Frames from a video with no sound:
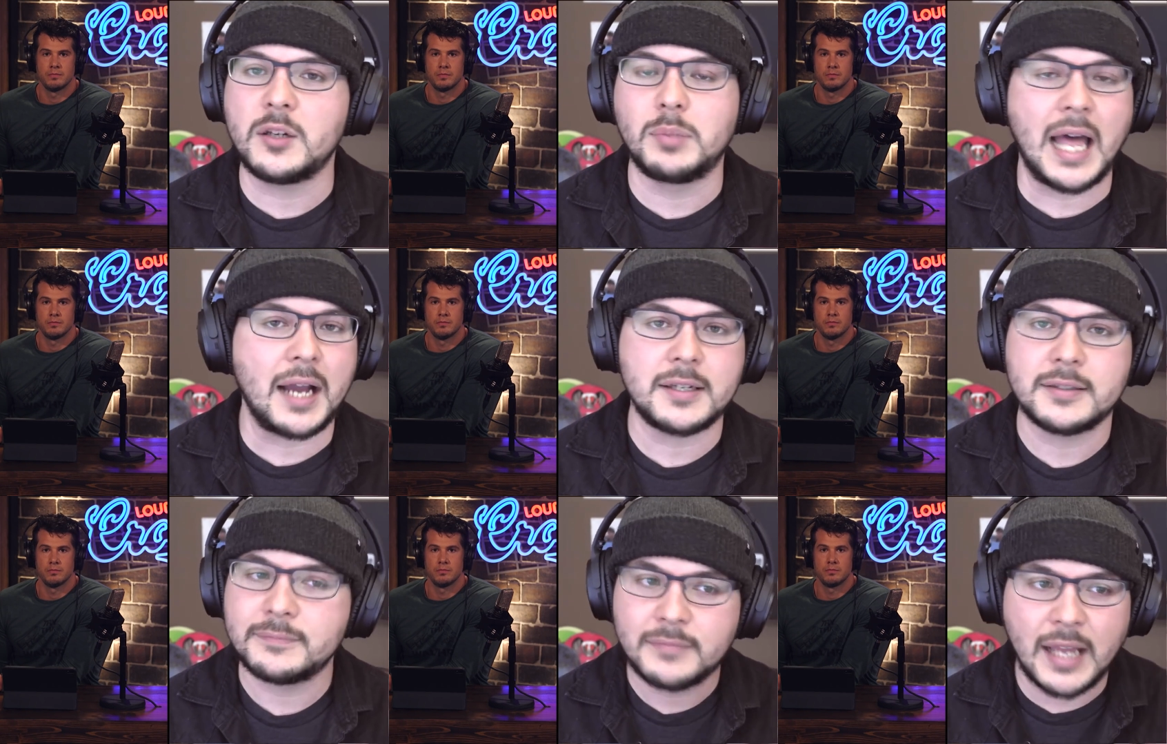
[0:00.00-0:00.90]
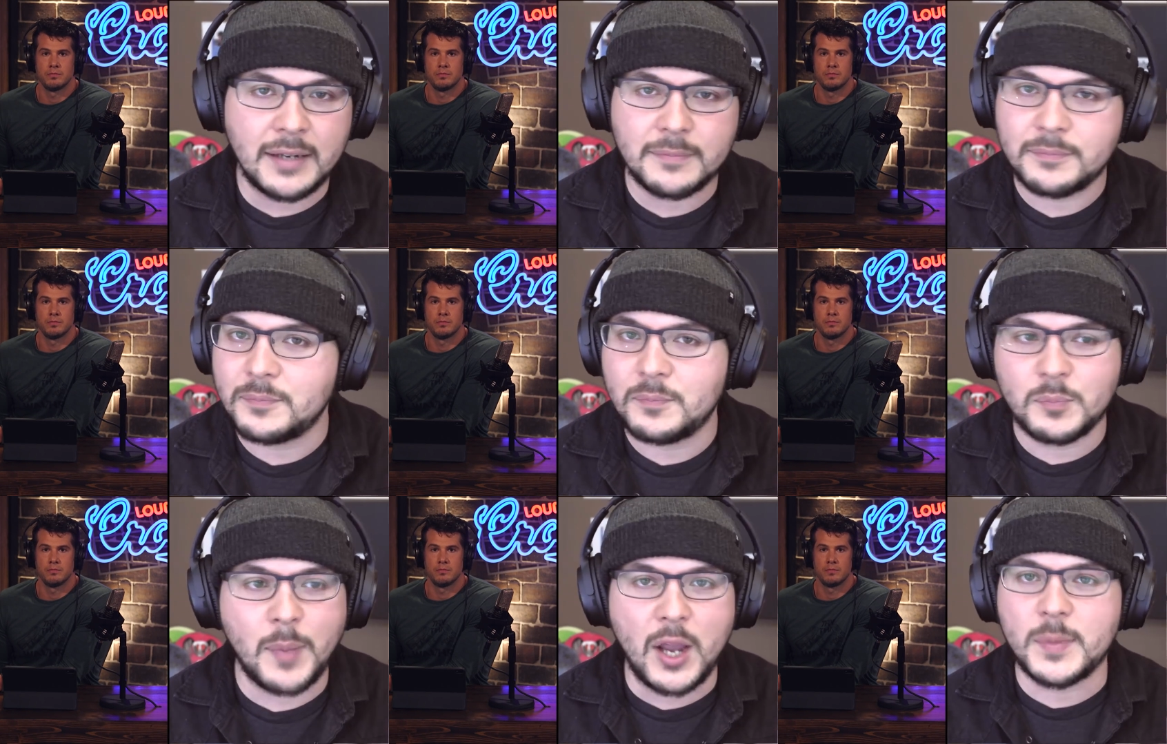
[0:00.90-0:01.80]
Speaker 1: the ability to block and
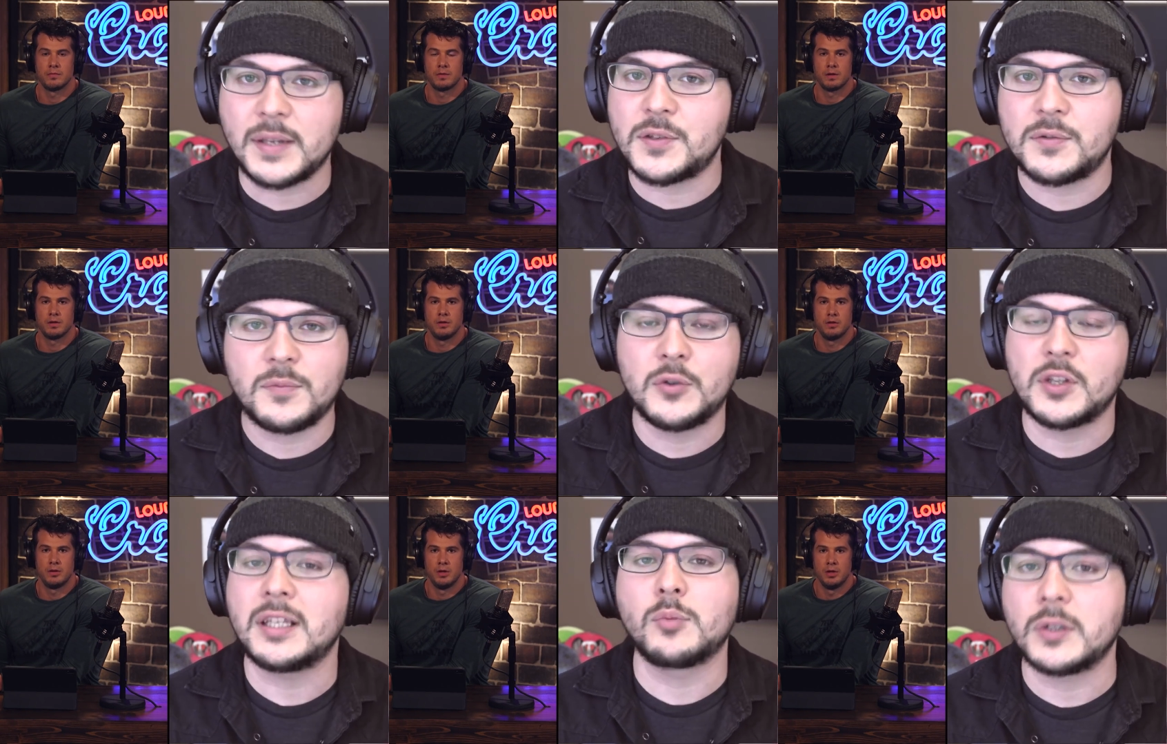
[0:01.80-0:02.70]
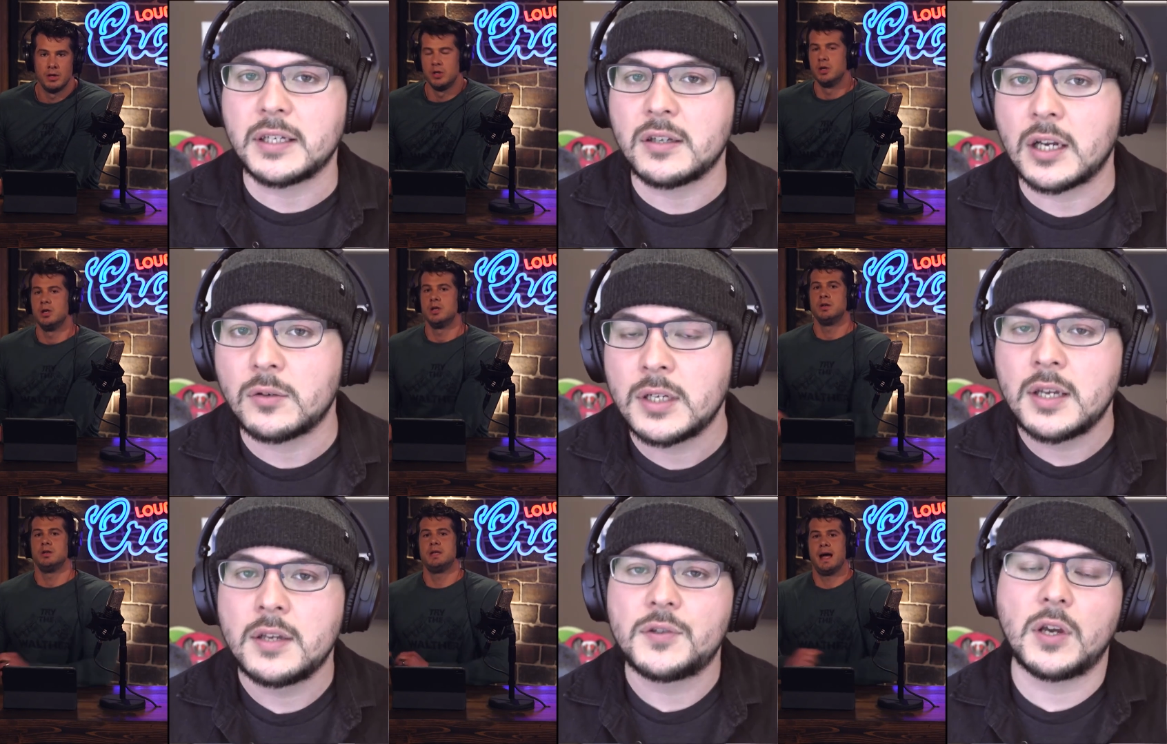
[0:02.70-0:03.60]
by all means use it liberally, you
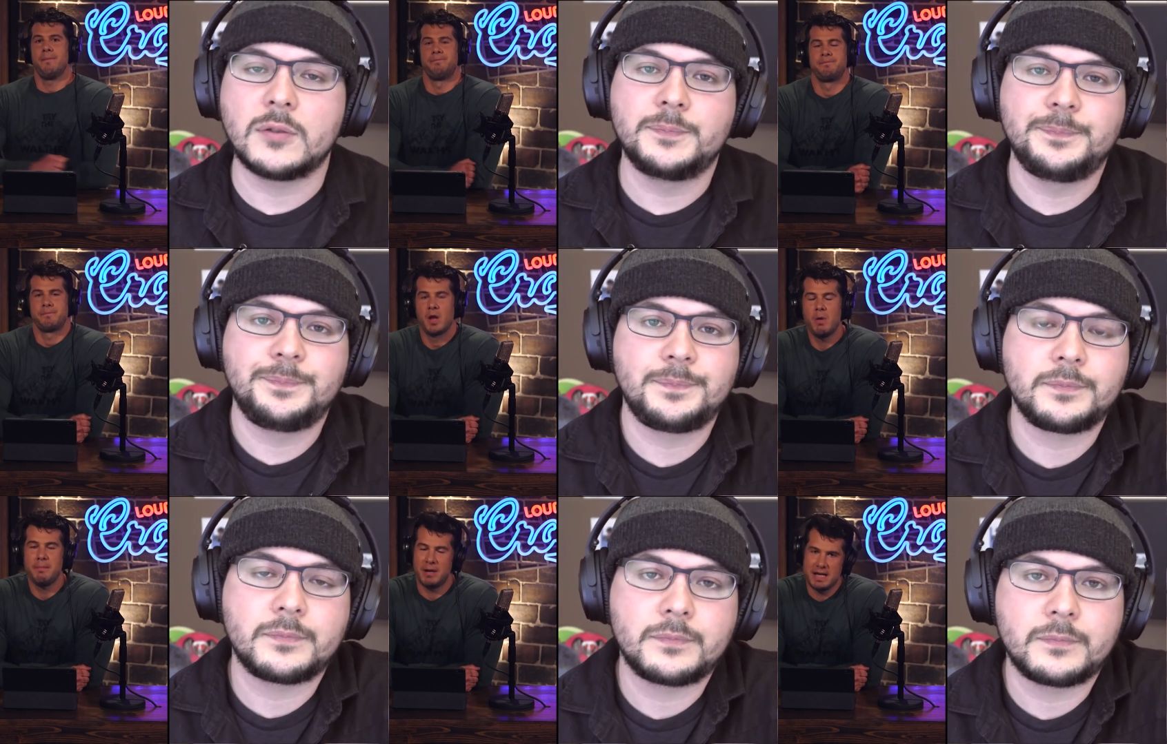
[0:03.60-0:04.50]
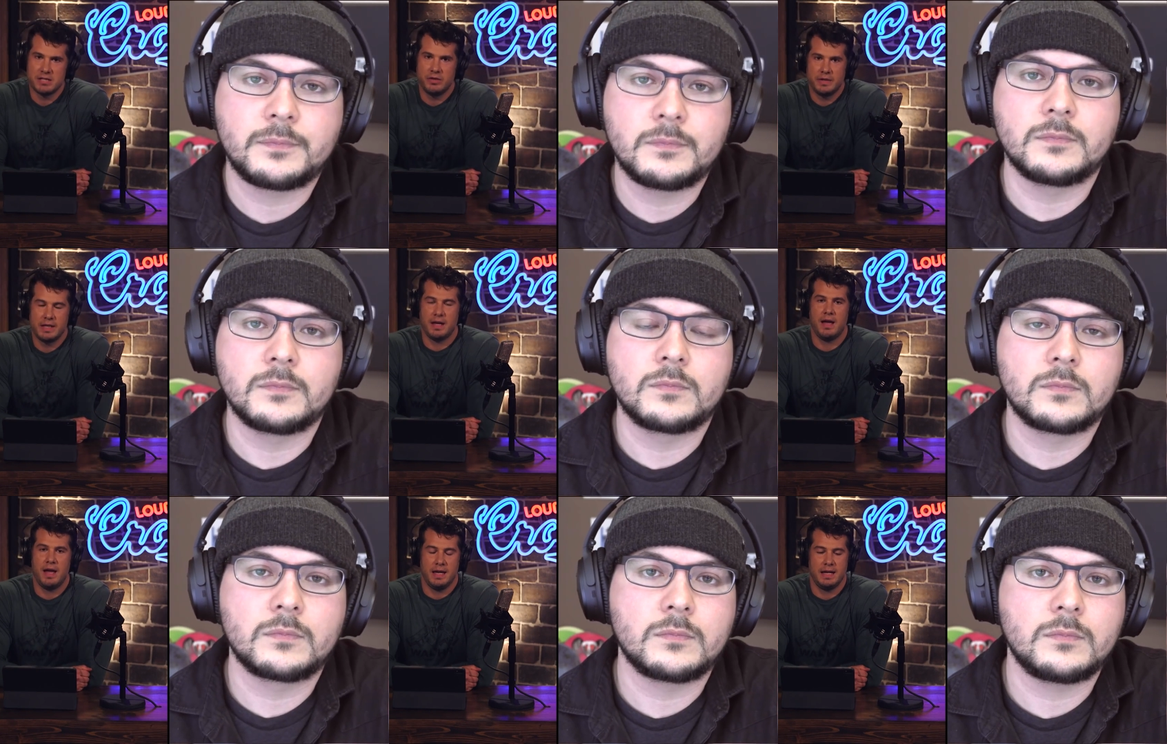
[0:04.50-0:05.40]
know?
Speaker 2: Yeah. So but, but I still think
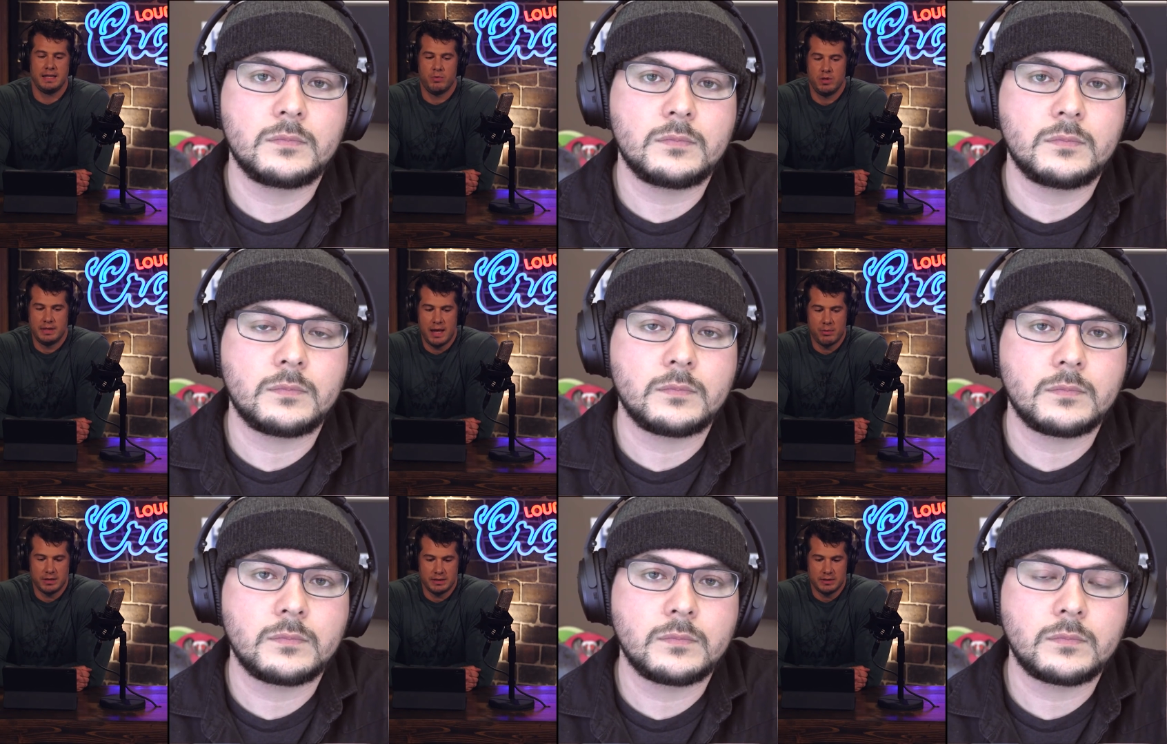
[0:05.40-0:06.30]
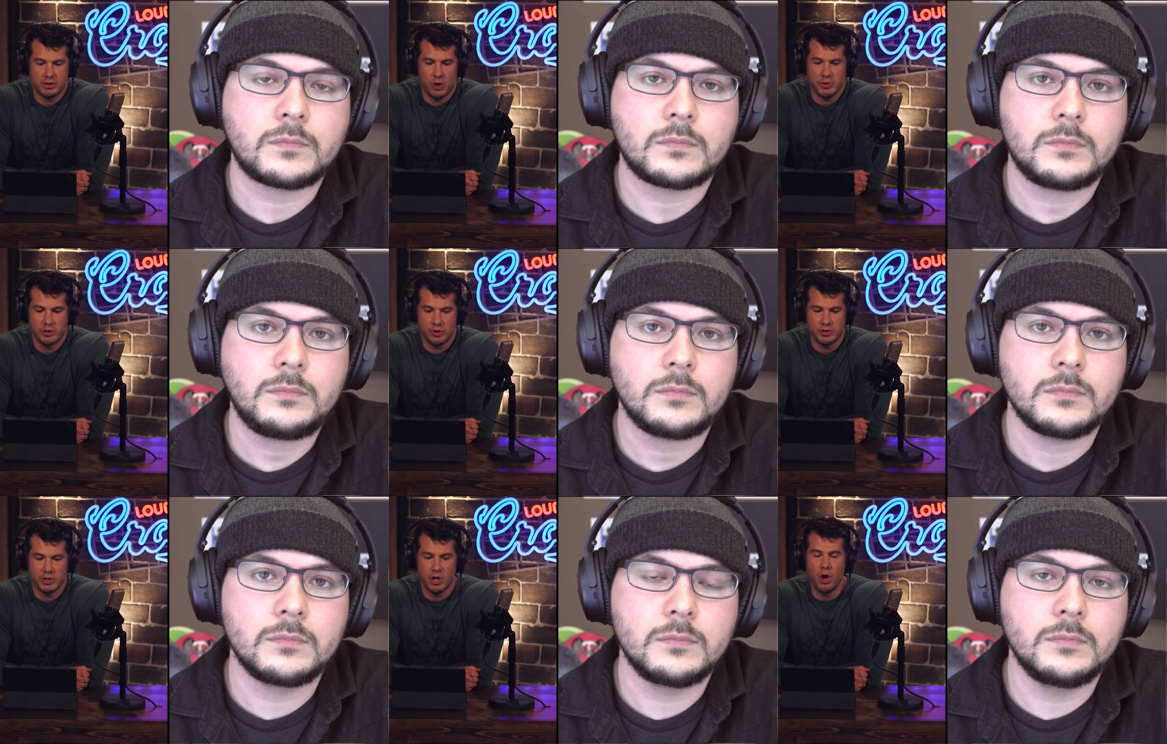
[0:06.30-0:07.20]
uh, again that would that would at least open the
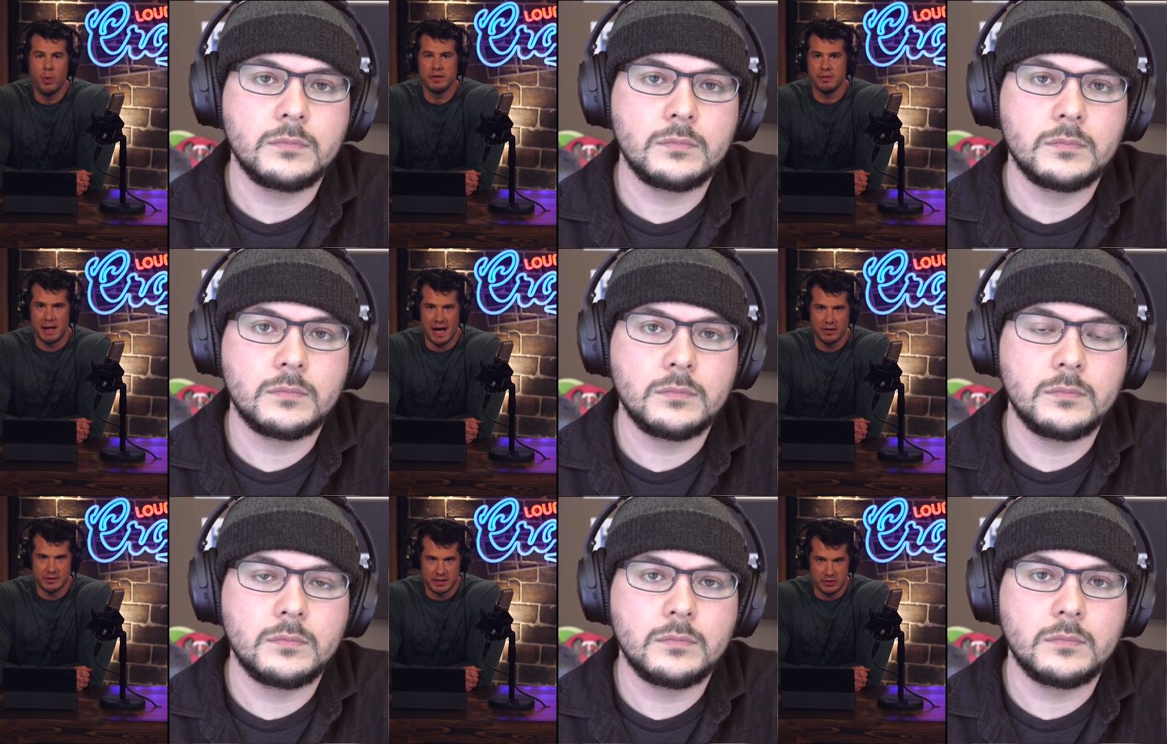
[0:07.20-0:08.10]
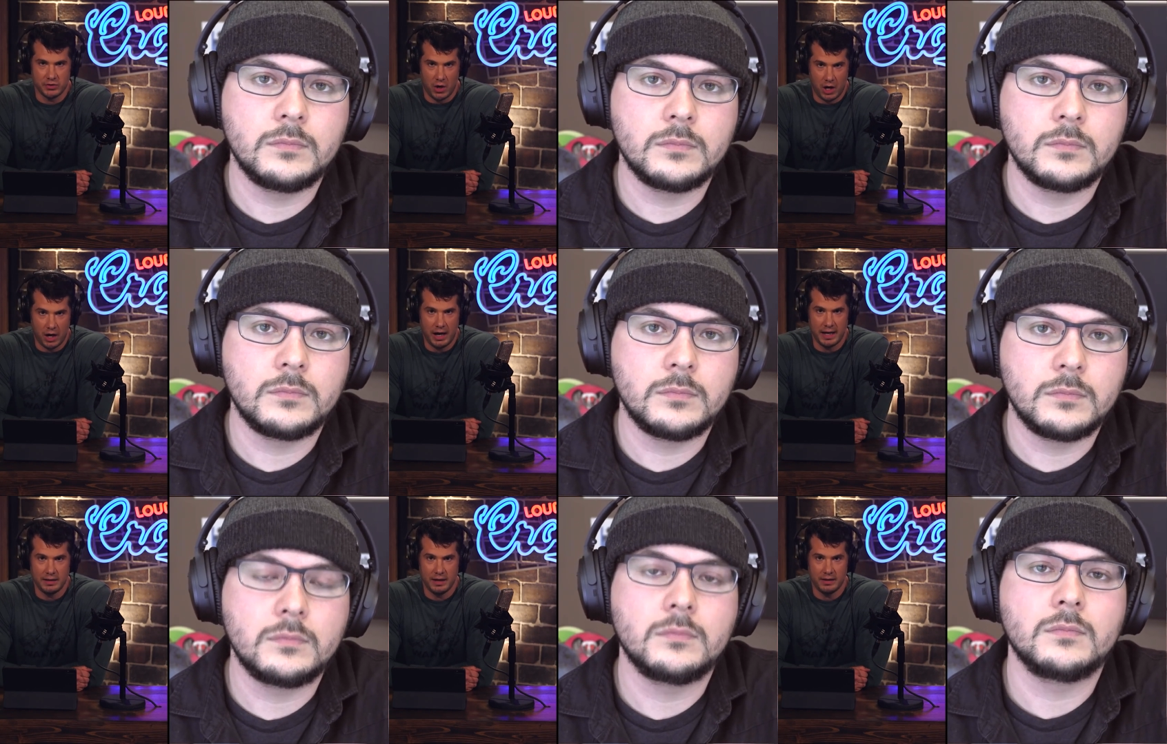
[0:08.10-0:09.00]
doors to know what the policies are.
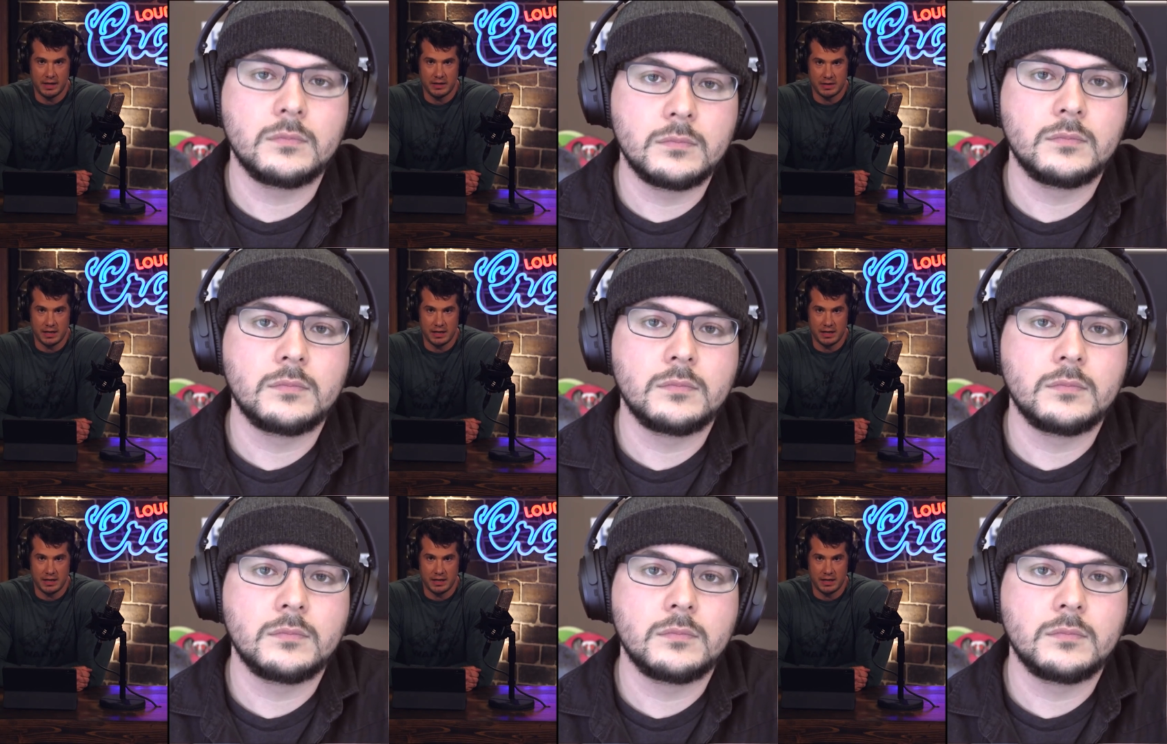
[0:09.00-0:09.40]
And uh, like you